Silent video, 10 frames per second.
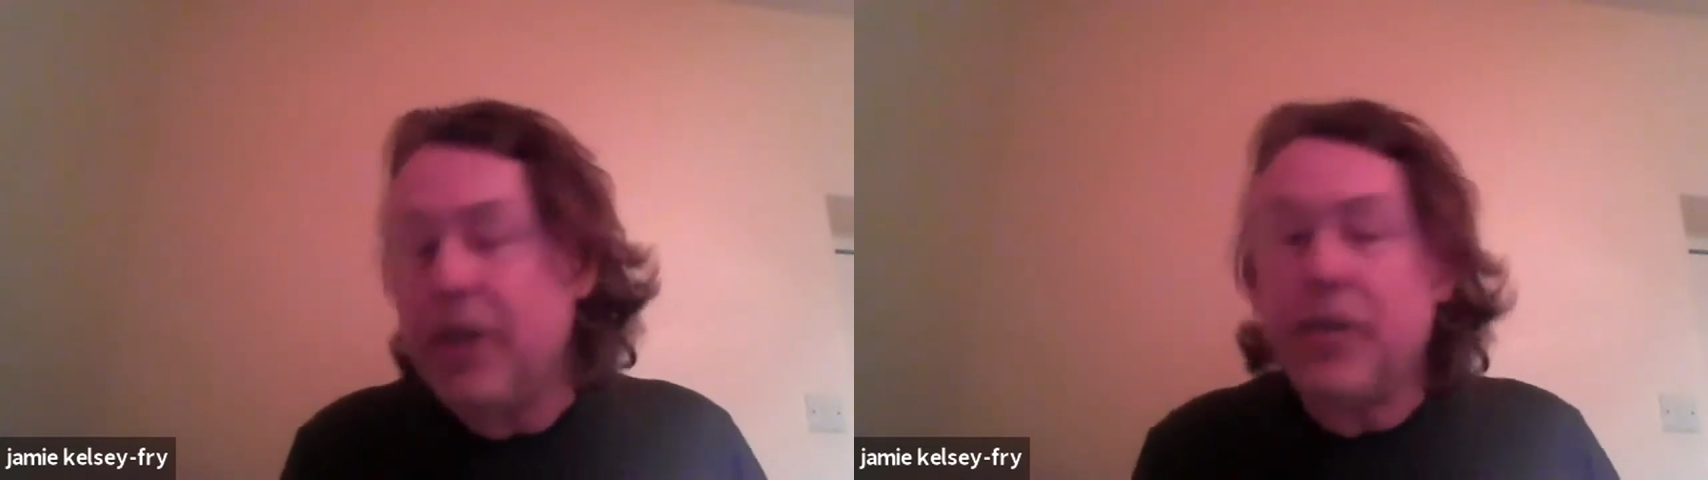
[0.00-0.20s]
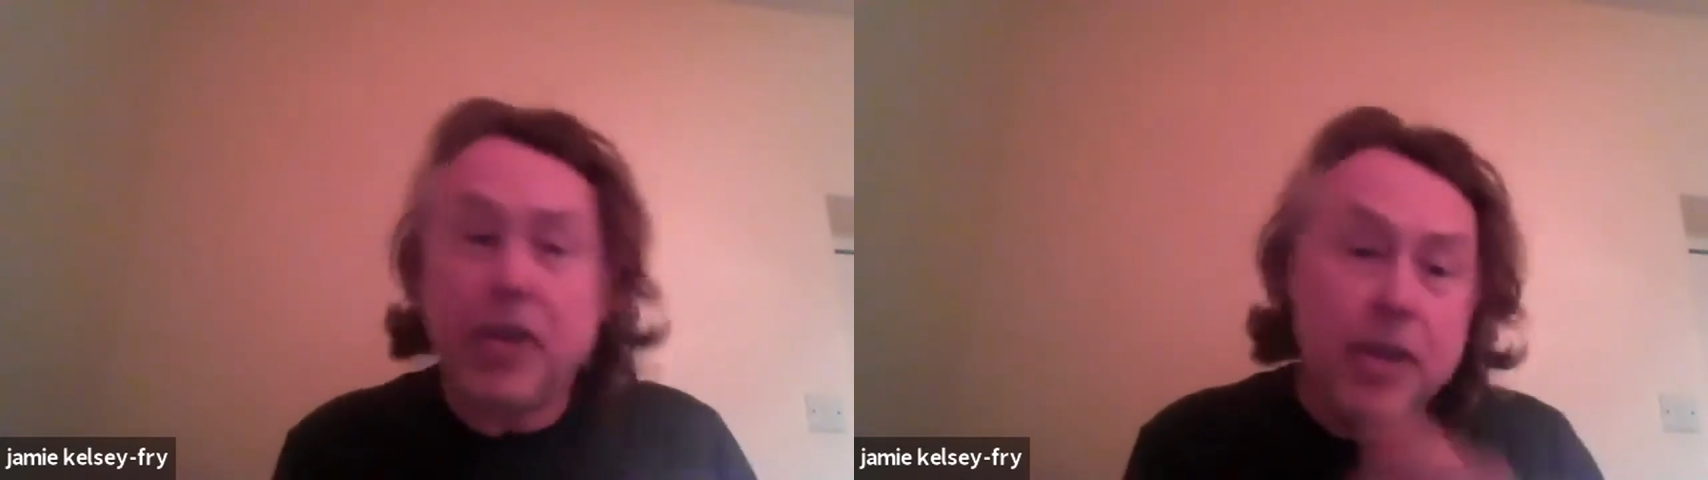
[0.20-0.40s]

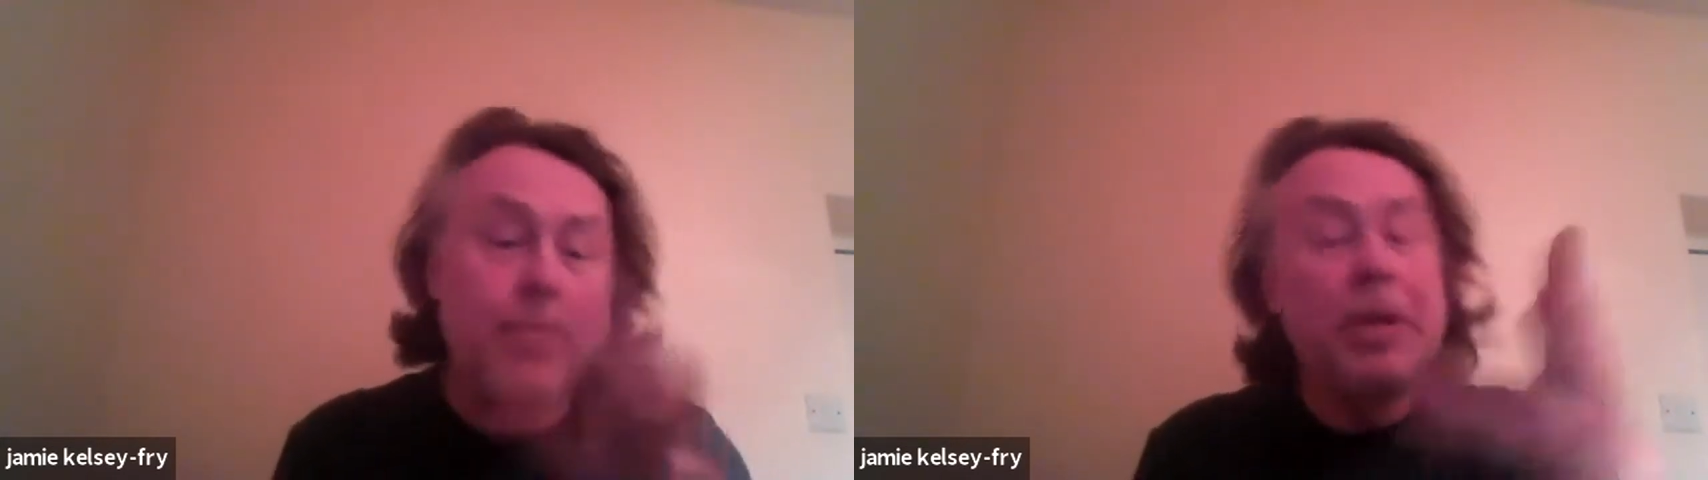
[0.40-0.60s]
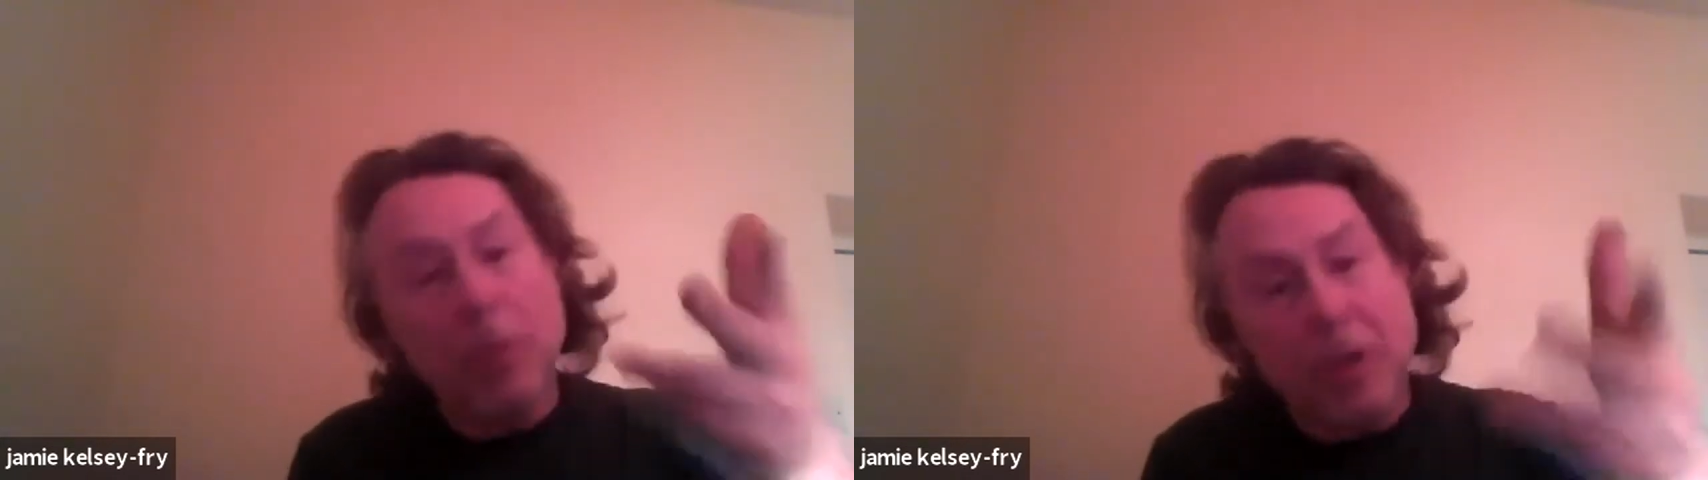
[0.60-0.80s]
The
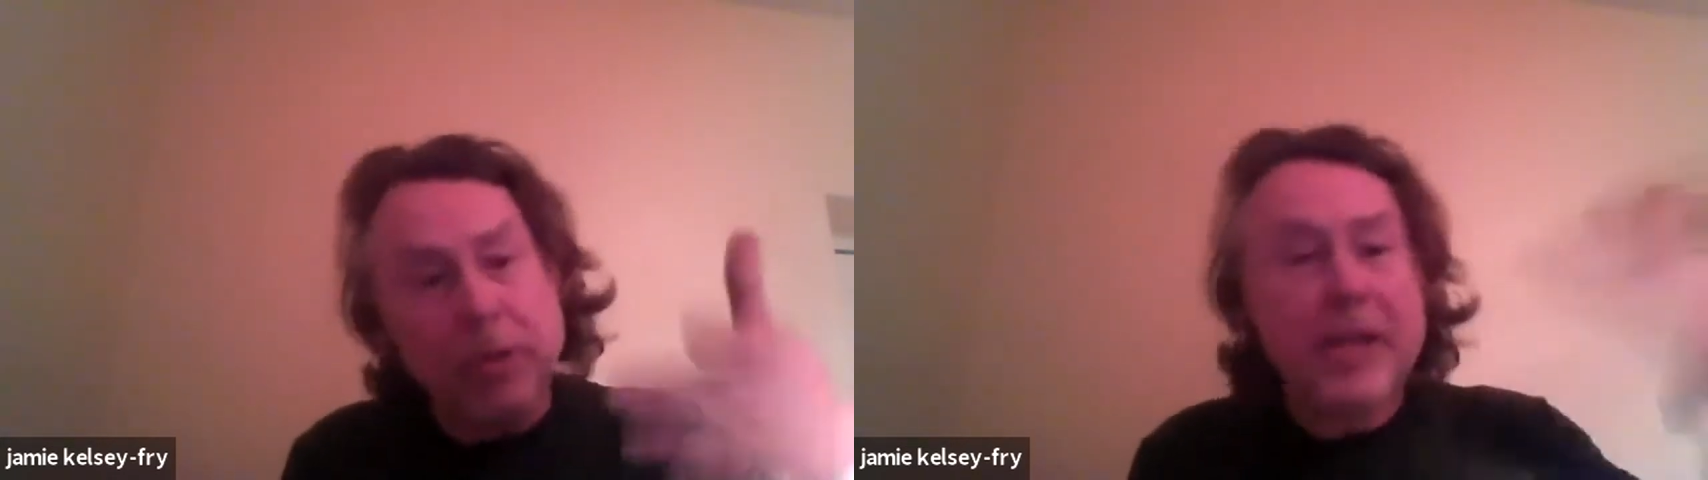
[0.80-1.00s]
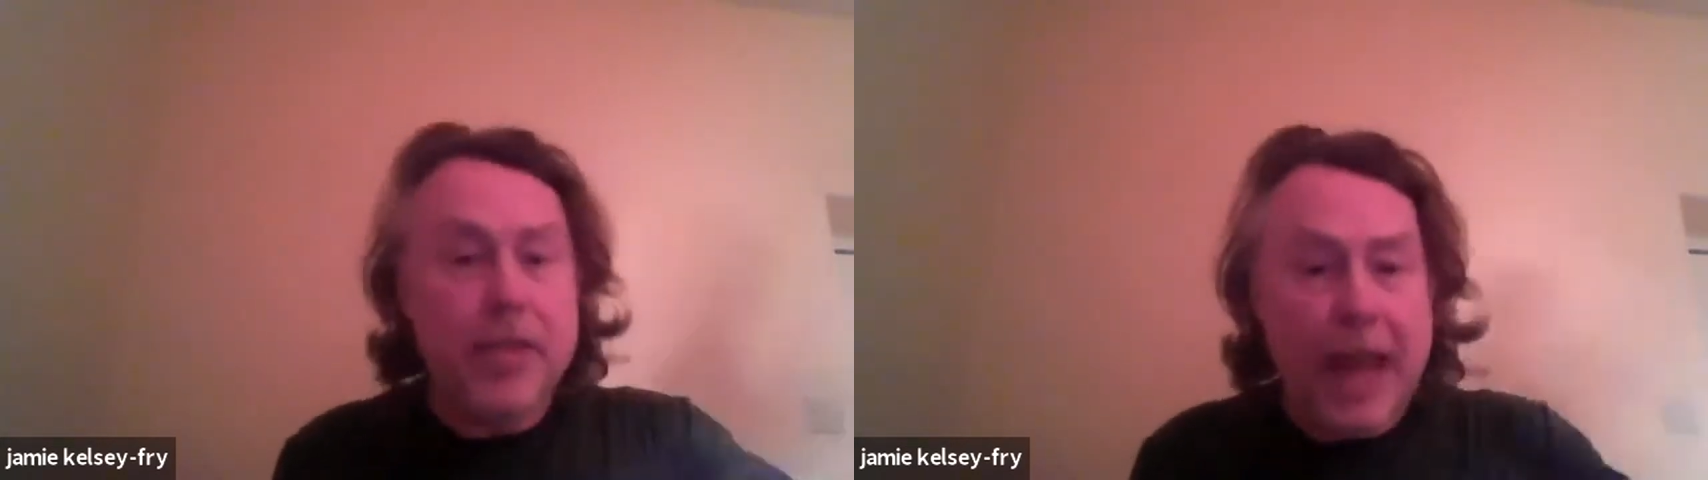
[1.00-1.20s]
difference
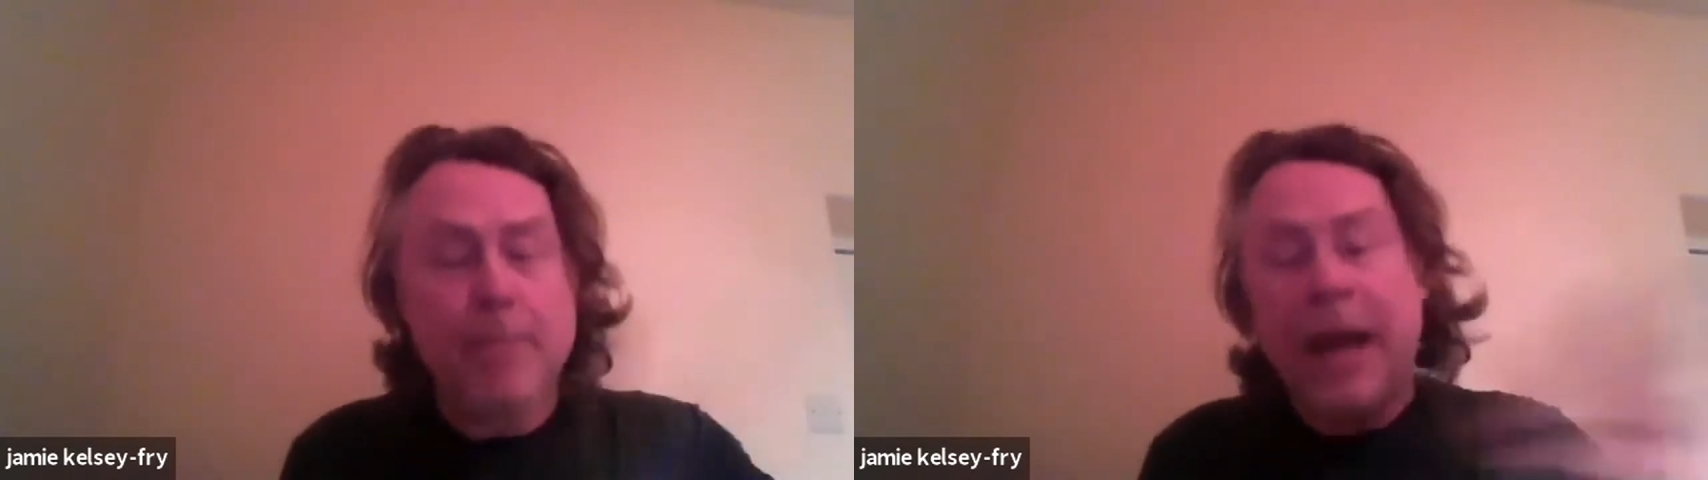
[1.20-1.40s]
between them